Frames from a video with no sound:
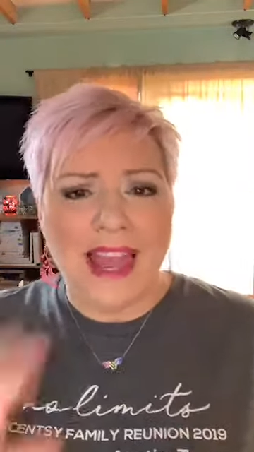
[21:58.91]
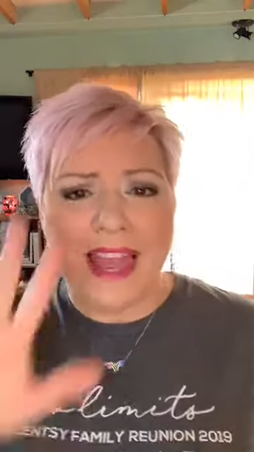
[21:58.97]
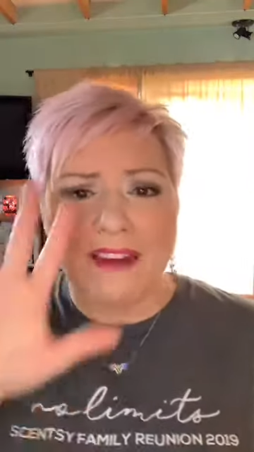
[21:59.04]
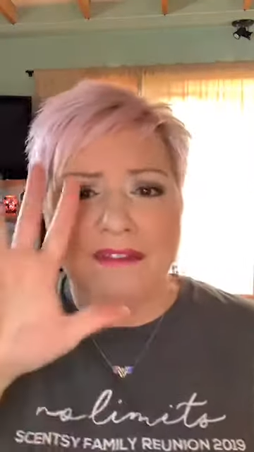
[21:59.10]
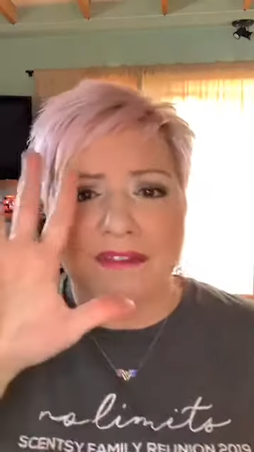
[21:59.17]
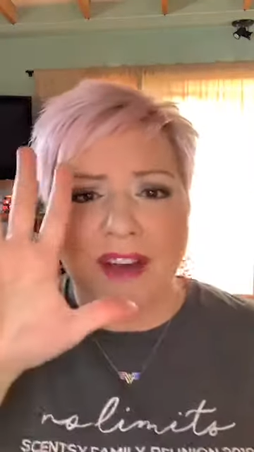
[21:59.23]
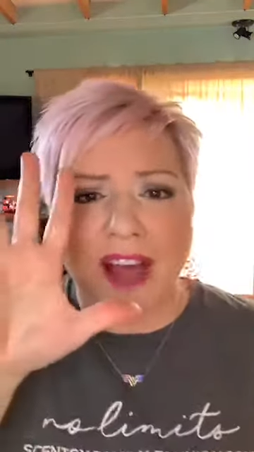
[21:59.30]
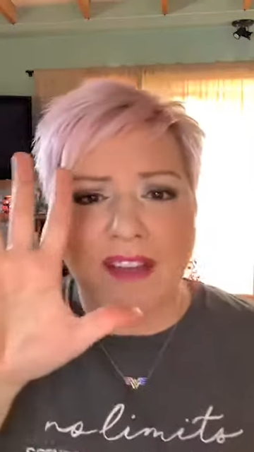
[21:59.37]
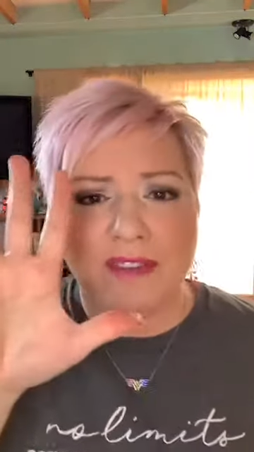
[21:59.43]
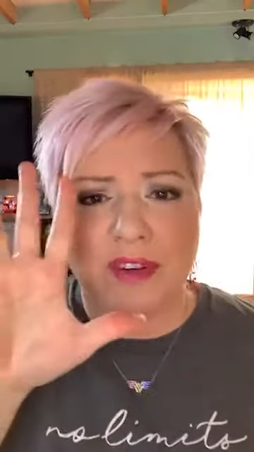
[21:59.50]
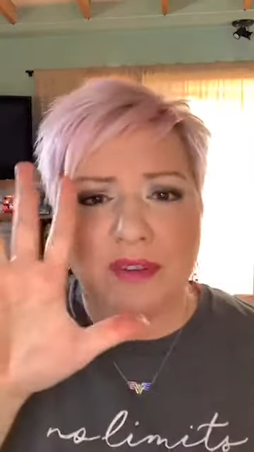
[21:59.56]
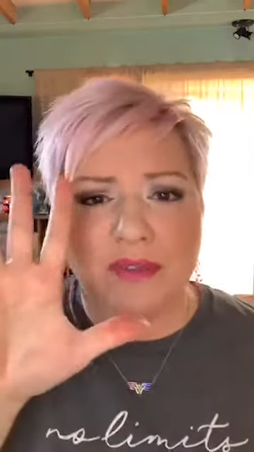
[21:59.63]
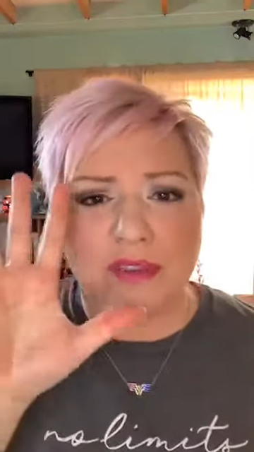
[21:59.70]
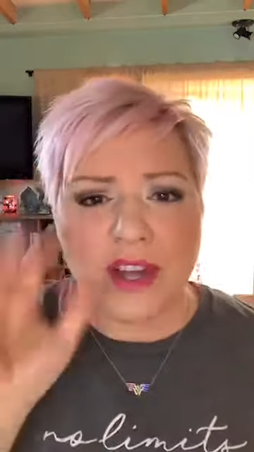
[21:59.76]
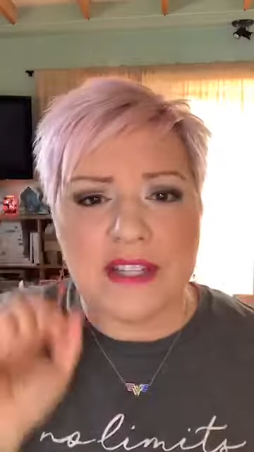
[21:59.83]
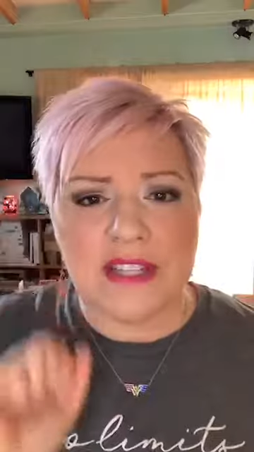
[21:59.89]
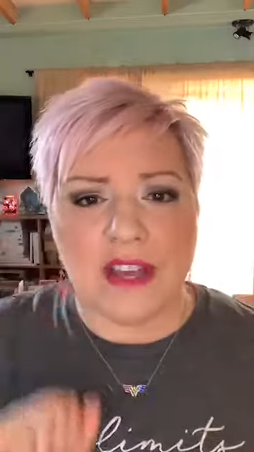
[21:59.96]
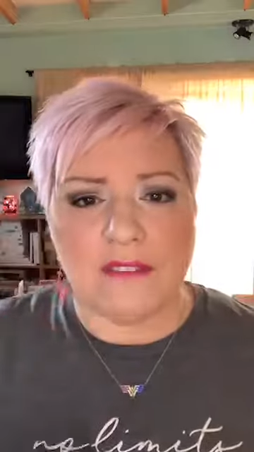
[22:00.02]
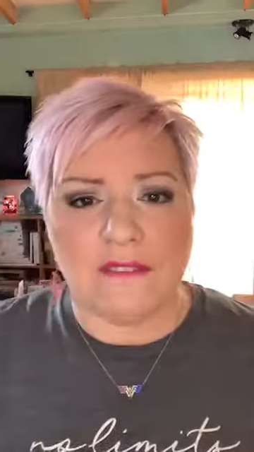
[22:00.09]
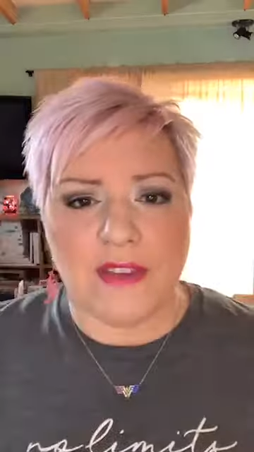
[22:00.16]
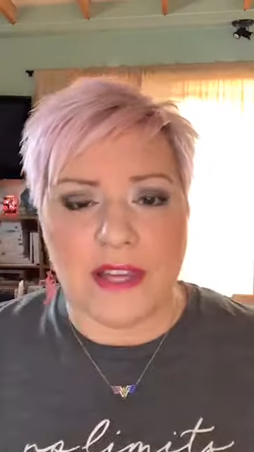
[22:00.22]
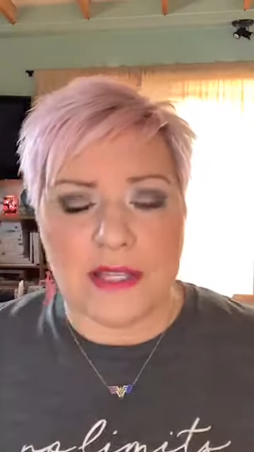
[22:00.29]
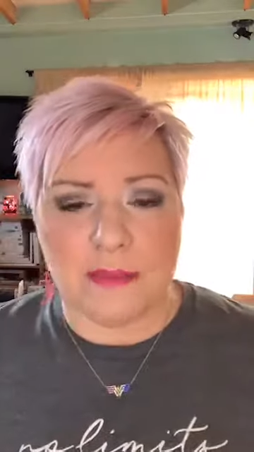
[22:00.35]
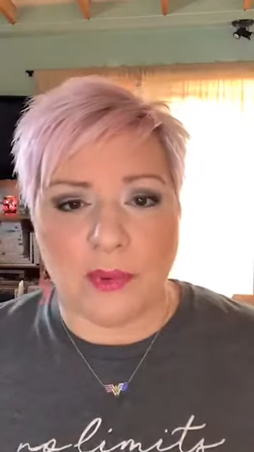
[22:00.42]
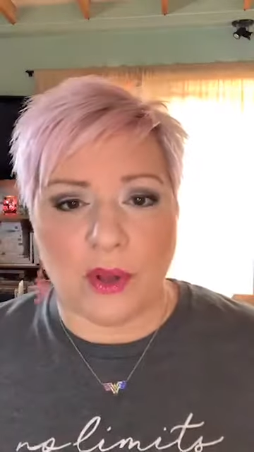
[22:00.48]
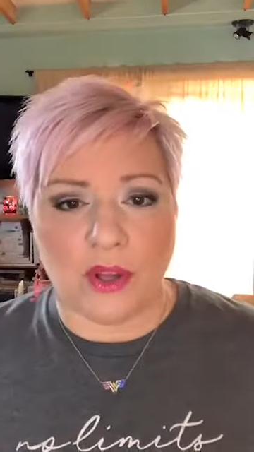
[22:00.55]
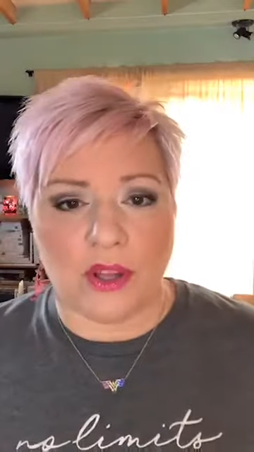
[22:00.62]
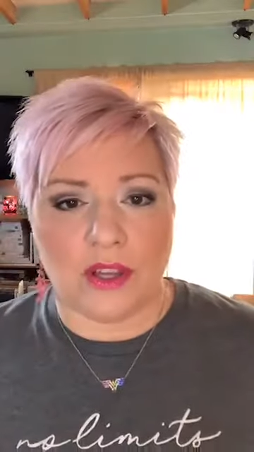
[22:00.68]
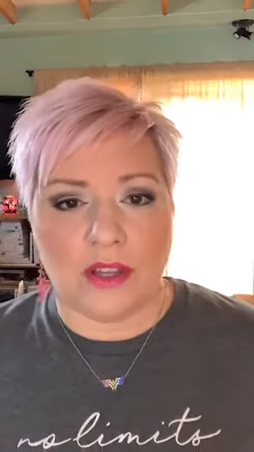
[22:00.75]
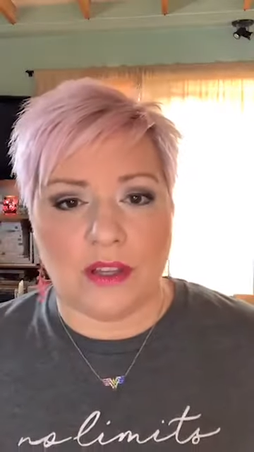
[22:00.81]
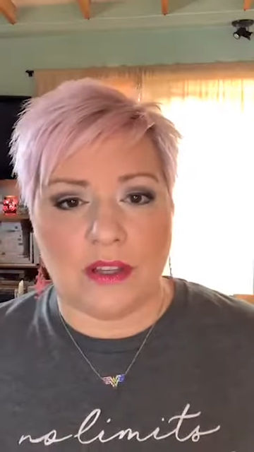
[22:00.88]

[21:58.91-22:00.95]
Add five new friends on Facebook.